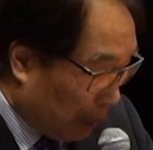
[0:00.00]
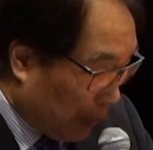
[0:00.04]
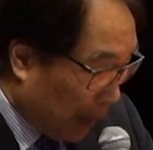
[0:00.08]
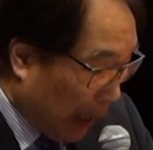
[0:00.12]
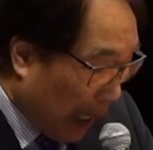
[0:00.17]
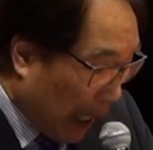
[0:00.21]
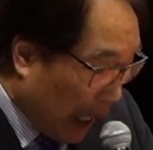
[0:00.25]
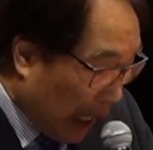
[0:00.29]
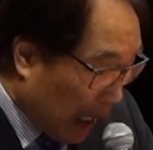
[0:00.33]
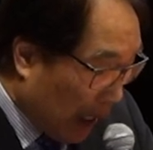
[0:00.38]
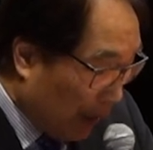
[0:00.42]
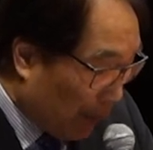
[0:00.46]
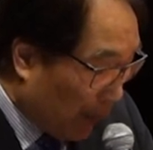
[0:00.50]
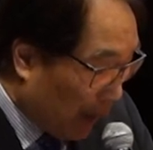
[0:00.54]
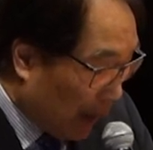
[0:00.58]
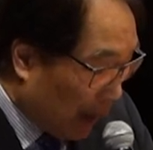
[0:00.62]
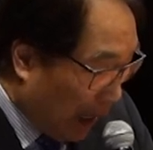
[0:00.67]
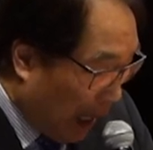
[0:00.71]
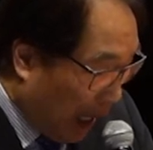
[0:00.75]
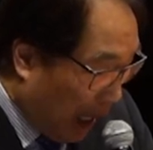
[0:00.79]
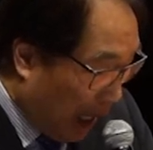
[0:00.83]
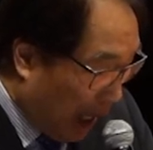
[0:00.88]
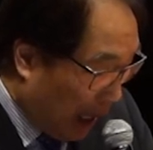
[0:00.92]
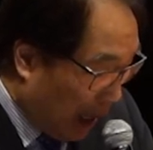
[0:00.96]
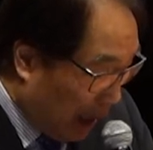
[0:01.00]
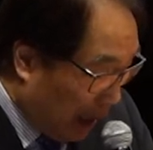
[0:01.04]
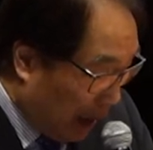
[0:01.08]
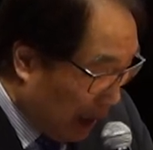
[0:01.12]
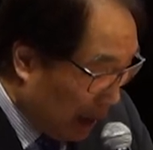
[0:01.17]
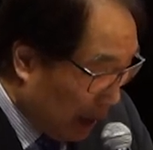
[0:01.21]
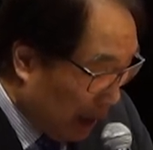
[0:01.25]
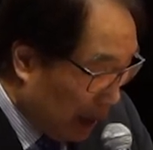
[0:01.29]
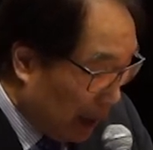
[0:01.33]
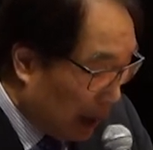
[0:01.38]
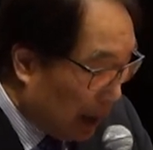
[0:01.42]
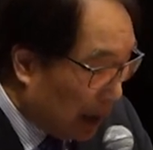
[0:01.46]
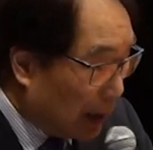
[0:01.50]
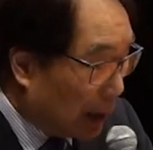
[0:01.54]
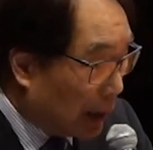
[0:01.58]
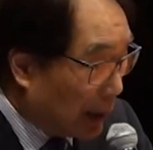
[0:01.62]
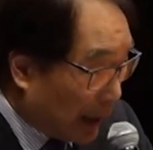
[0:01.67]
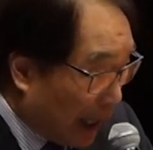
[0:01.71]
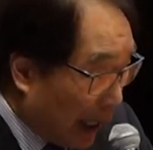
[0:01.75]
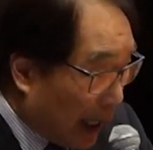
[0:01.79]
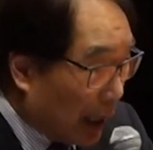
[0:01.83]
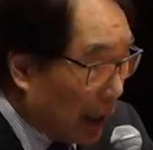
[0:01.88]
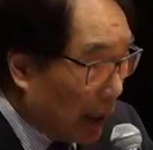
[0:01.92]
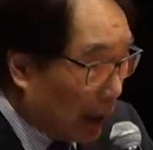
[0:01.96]
behaving like
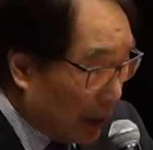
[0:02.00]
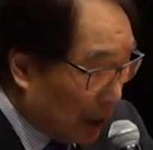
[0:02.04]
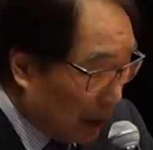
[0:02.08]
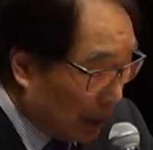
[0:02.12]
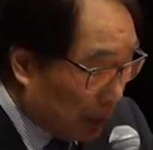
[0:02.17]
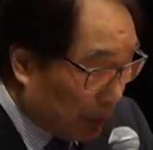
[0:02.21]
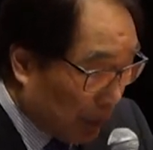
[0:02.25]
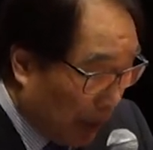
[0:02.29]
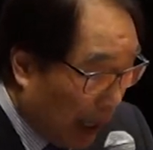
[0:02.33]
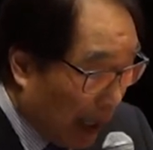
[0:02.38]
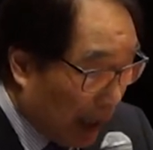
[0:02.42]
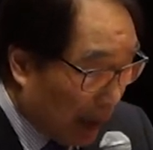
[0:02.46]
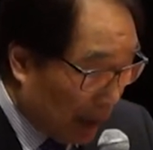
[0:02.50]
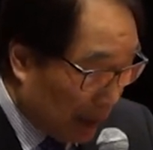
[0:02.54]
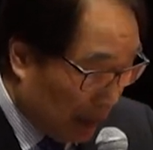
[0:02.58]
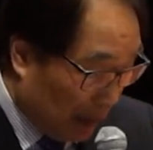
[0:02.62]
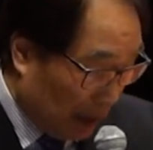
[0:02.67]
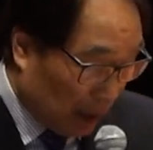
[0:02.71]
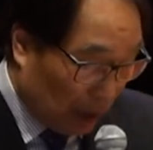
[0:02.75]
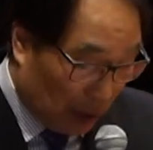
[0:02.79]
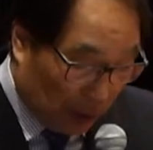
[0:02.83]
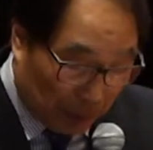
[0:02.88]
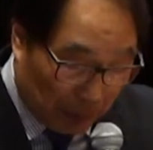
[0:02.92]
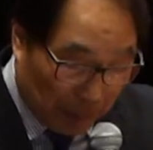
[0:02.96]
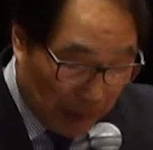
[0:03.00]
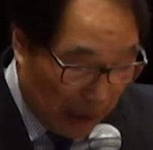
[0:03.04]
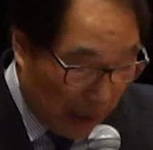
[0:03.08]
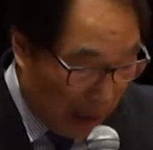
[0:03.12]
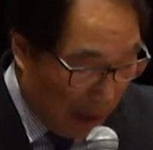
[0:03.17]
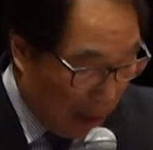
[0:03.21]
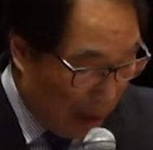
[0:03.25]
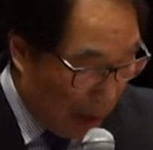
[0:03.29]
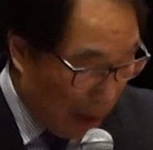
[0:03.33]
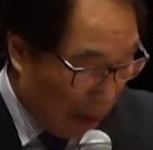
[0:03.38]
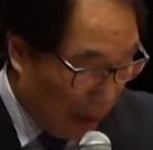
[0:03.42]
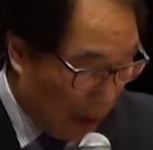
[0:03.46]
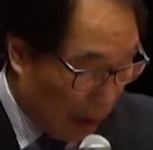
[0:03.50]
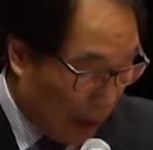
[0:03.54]
saying goodbye to me.